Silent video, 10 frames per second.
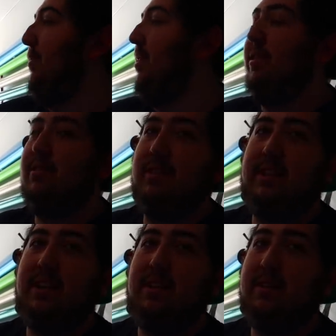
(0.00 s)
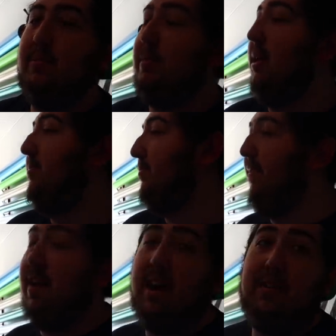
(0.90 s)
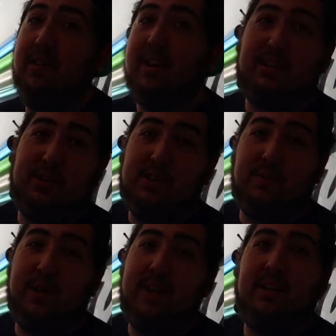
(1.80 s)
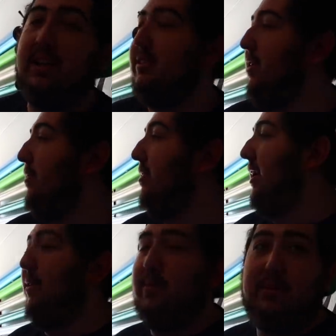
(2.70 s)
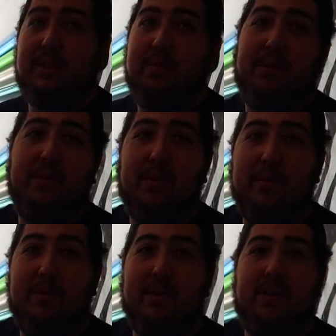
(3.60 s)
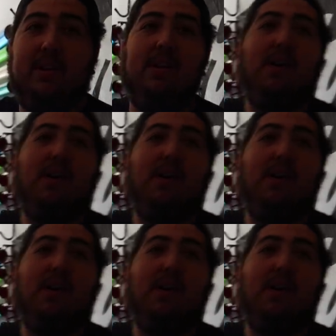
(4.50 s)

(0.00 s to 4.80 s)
you wanted to throw the decal on, but if not, if you like the traditional way, let us know and we'll just keep doing it the way we do it.